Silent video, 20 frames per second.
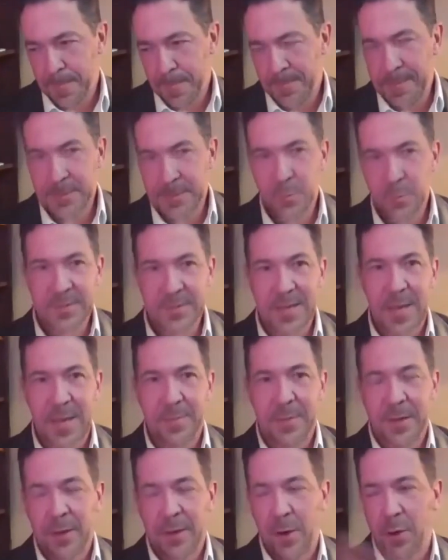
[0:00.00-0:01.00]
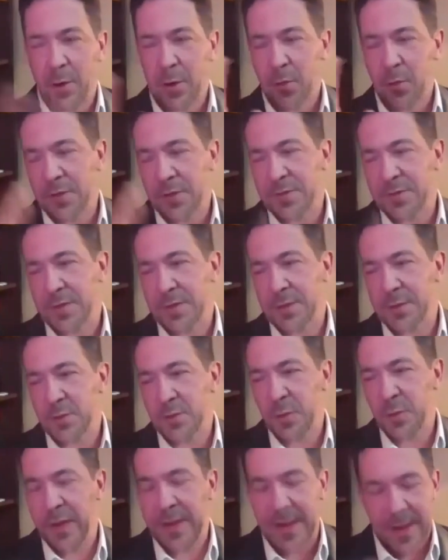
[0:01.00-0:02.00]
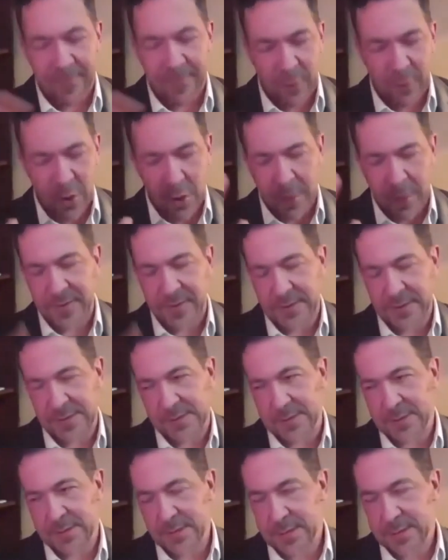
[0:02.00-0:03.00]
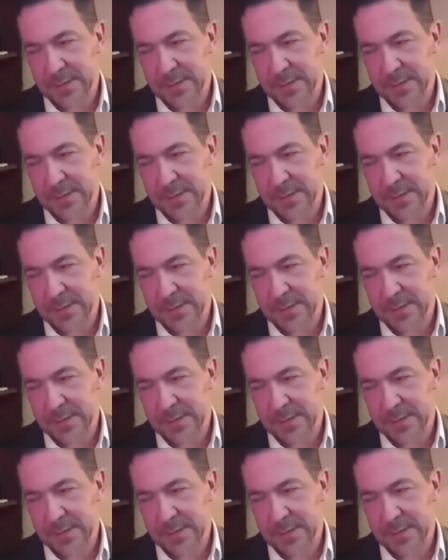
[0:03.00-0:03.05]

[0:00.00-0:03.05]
And that's what's happening all across the country in every office.